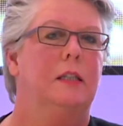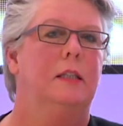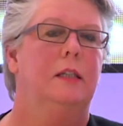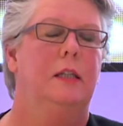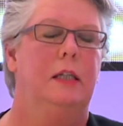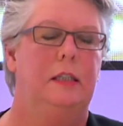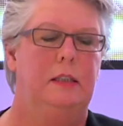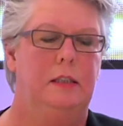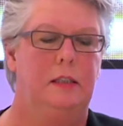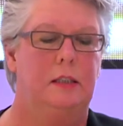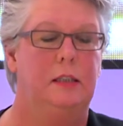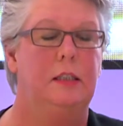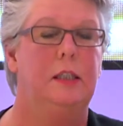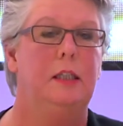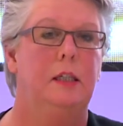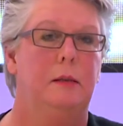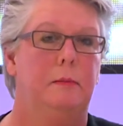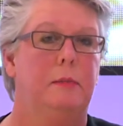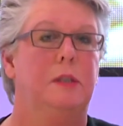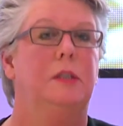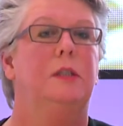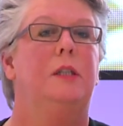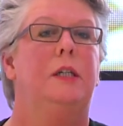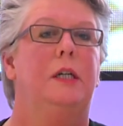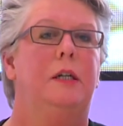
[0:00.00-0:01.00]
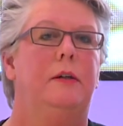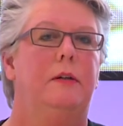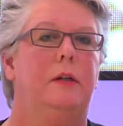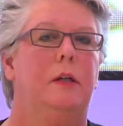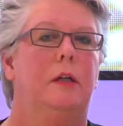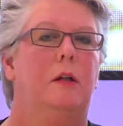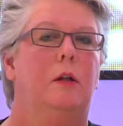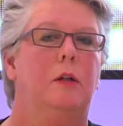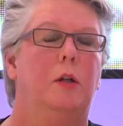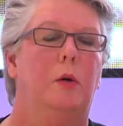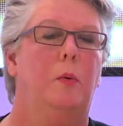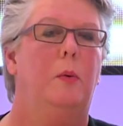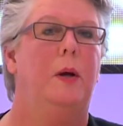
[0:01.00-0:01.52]
and they see a
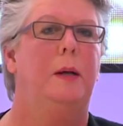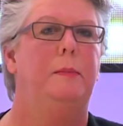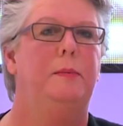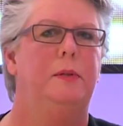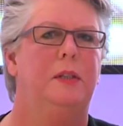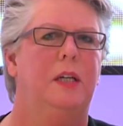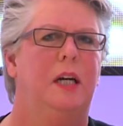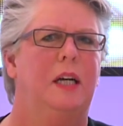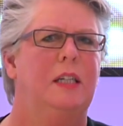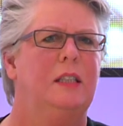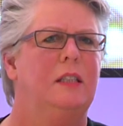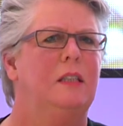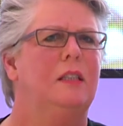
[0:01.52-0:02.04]
material on the website.